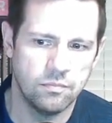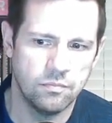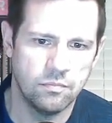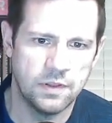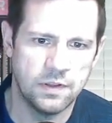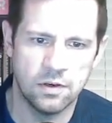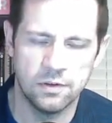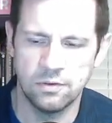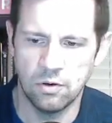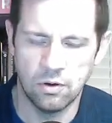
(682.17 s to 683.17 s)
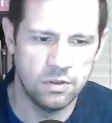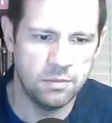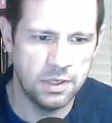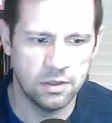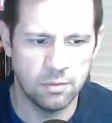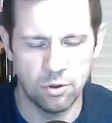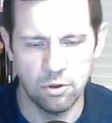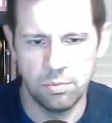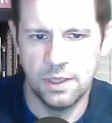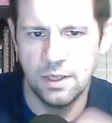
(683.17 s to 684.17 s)
and then also only being on the pro
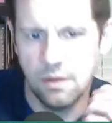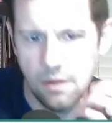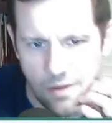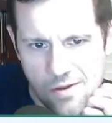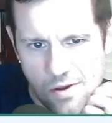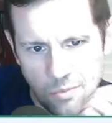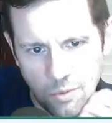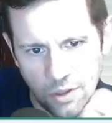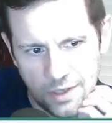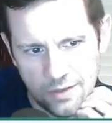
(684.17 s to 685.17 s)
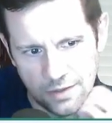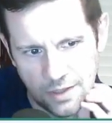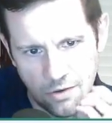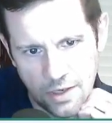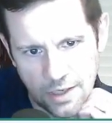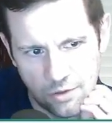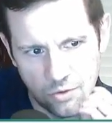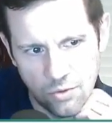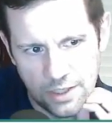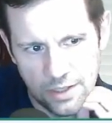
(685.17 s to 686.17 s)
plan, realizing that, I got a
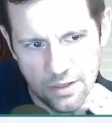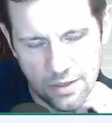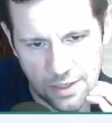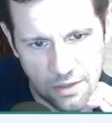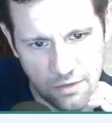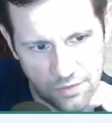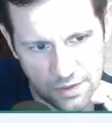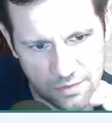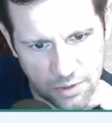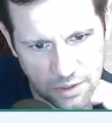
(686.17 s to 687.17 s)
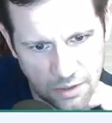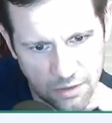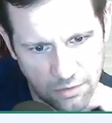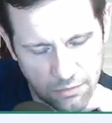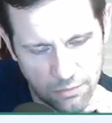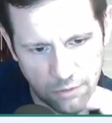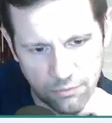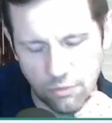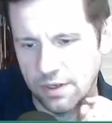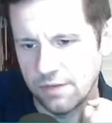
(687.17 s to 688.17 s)
cool idea. And then if it spawned 3 or 4
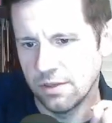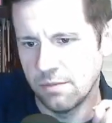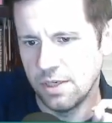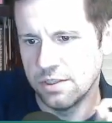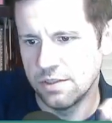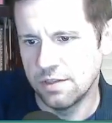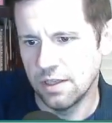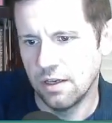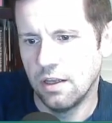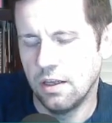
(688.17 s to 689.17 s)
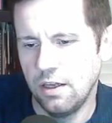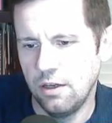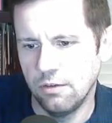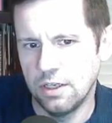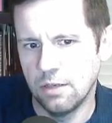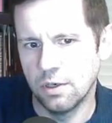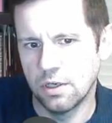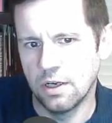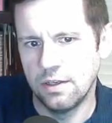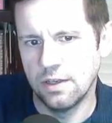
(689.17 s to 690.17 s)
or 5 sub agents, that it'll eat up your
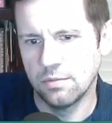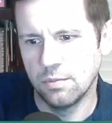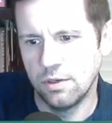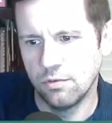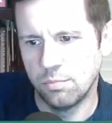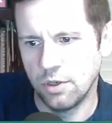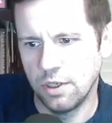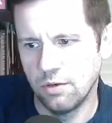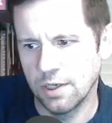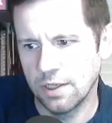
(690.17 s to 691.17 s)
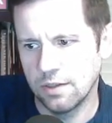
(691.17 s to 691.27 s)
context windows pretty quick.